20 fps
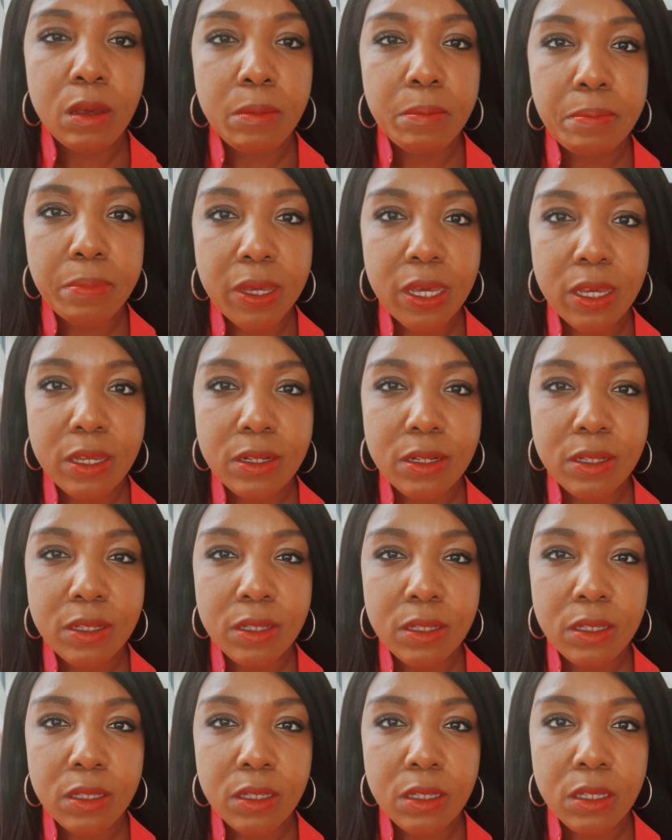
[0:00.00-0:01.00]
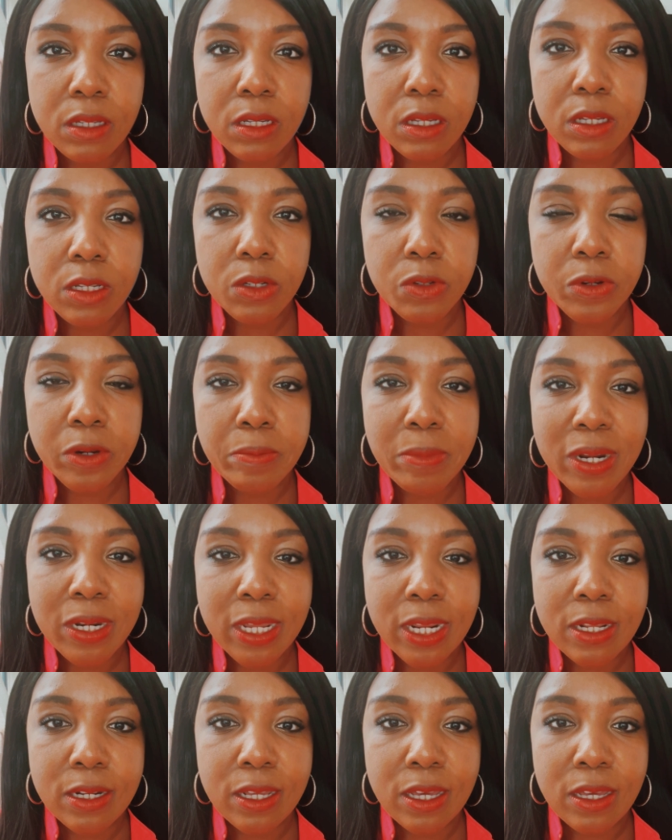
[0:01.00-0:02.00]
But during my
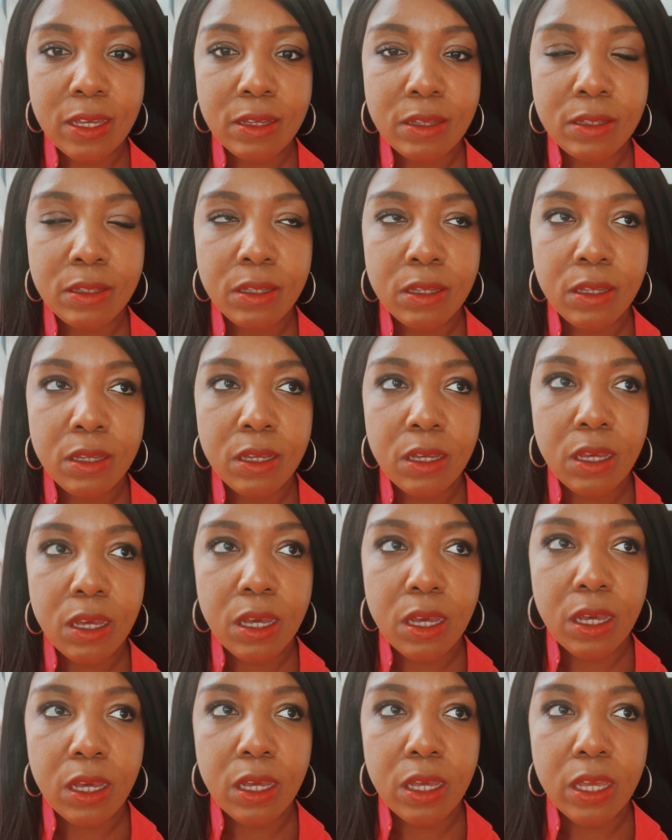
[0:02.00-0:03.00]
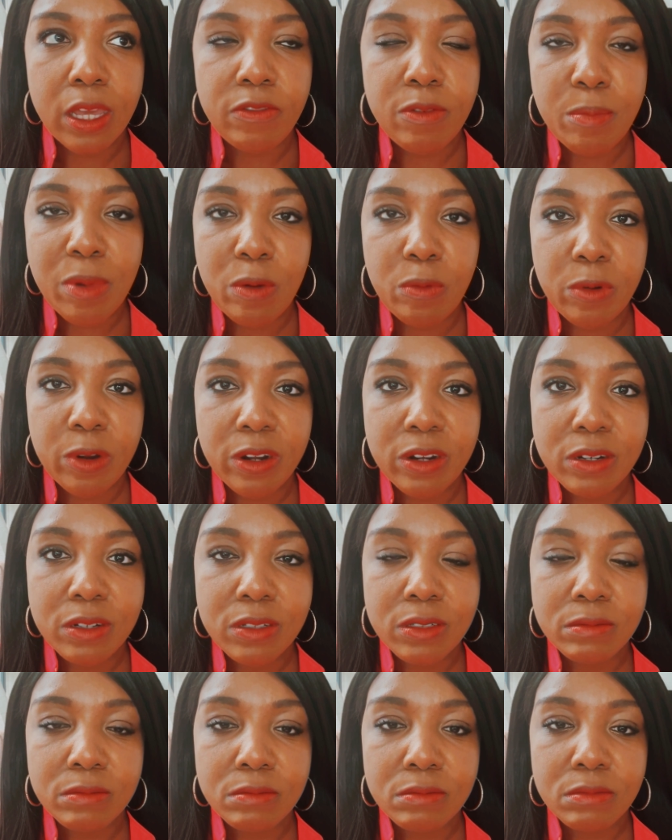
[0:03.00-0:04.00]
day-to-day, uh, if I'm at work,
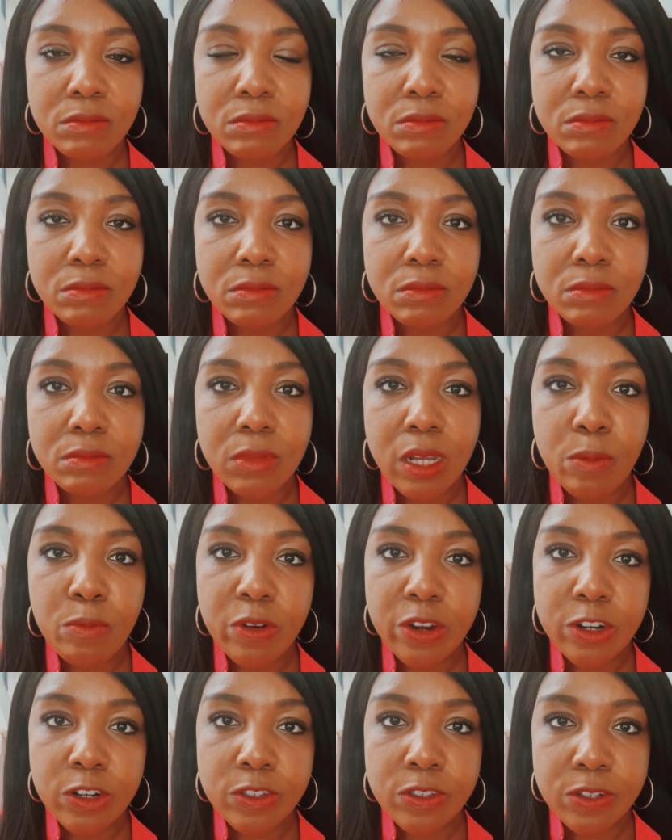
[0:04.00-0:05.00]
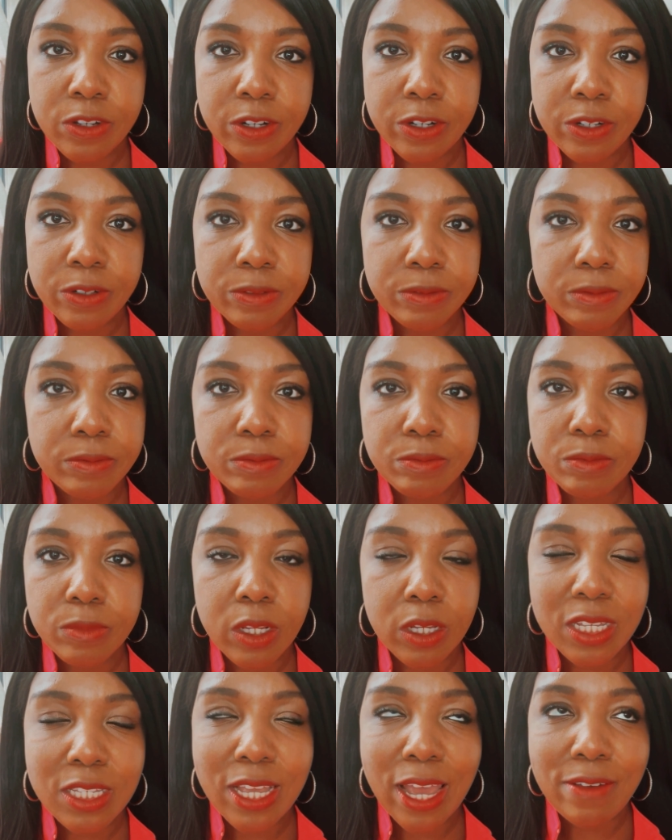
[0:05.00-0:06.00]
I'm wearing a skirt,
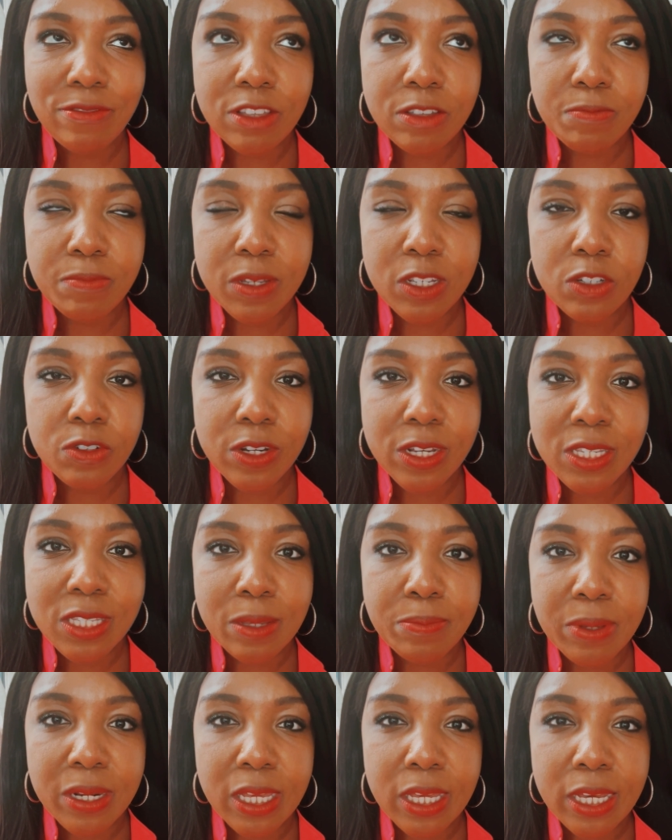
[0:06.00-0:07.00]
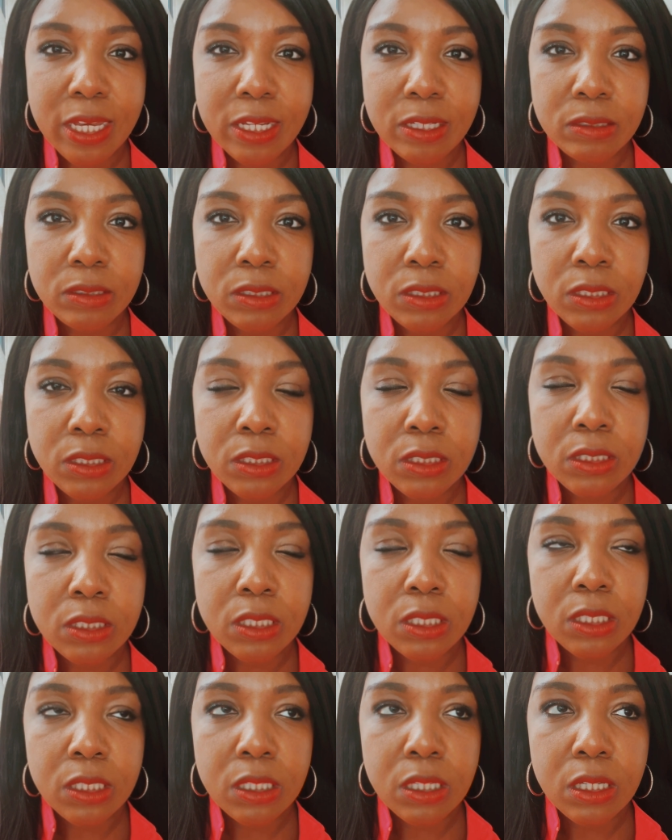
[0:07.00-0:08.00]
because I have to be dressed up anyhow.
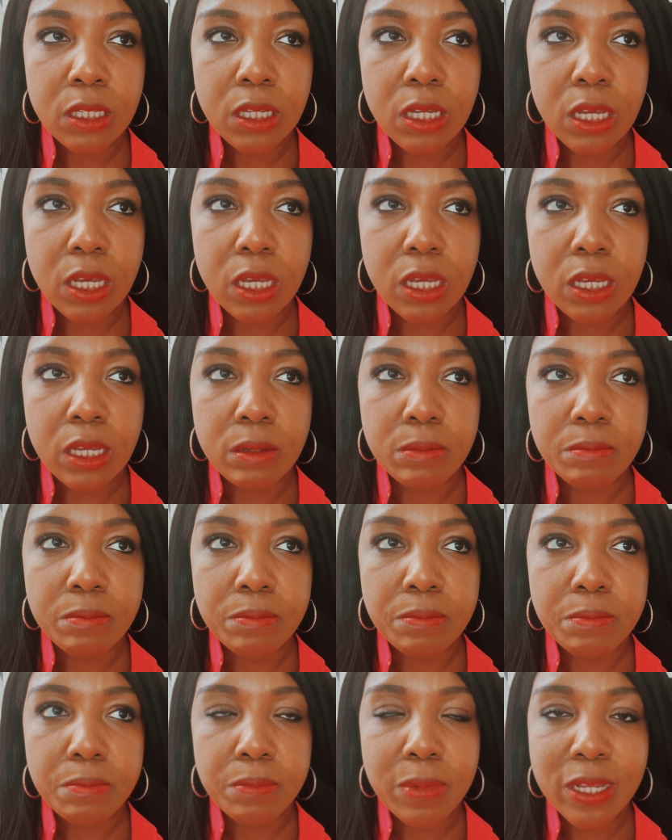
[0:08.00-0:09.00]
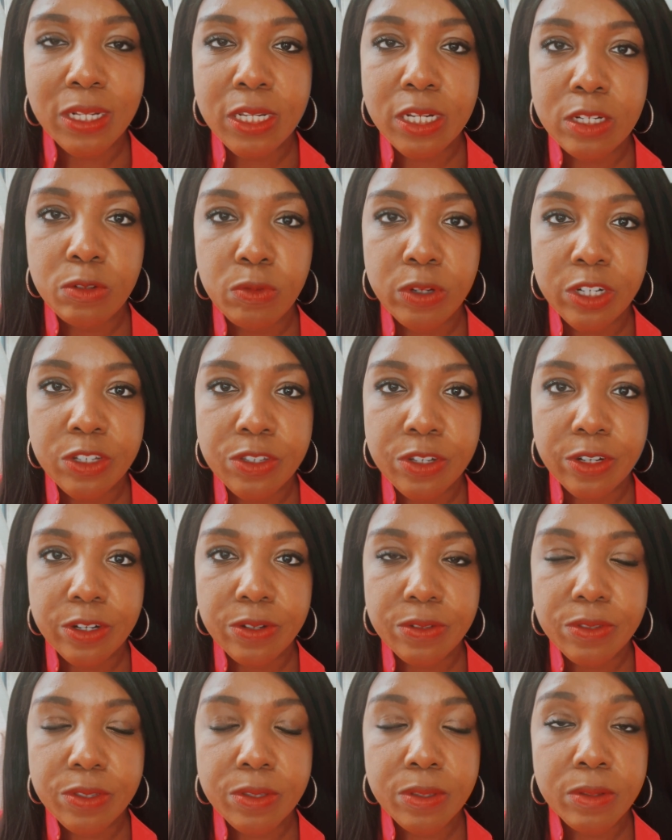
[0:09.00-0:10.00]
Um, but I tend to wear
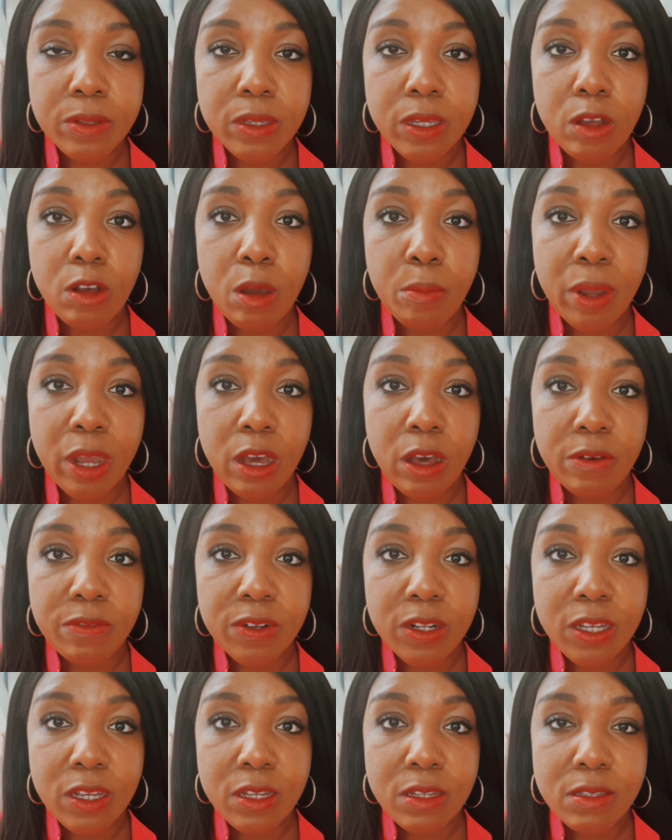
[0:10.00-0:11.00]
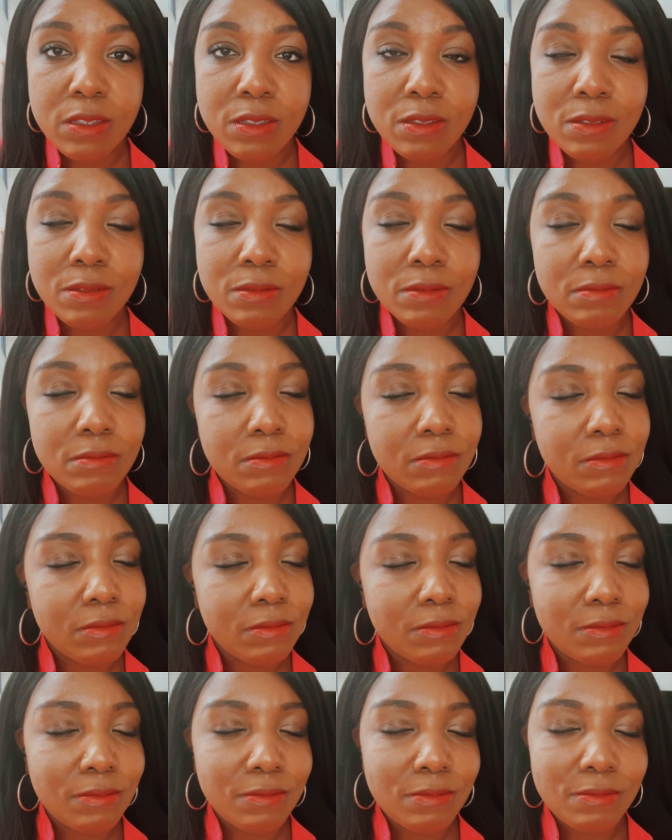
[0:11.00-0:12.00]
skirts. On my off days,
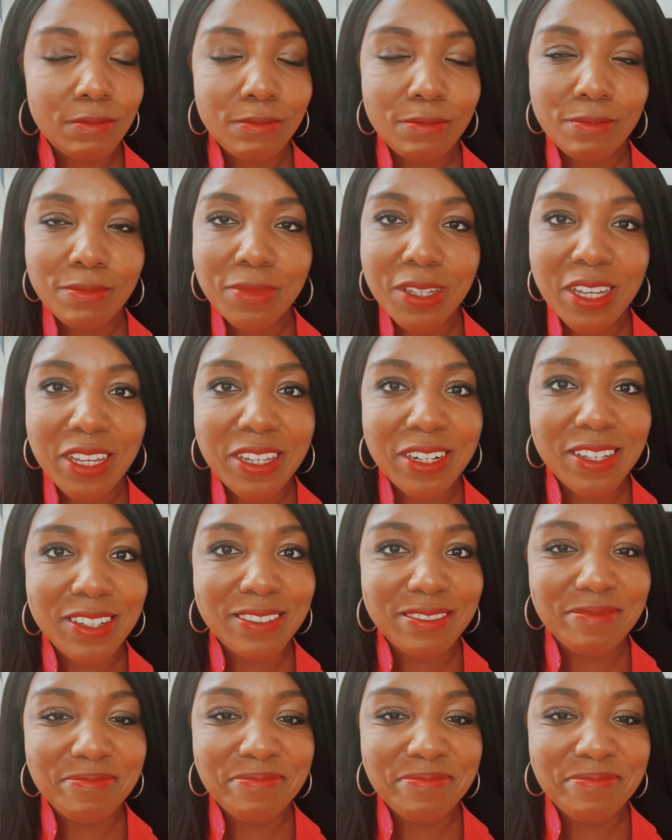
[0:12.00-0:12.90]
honey,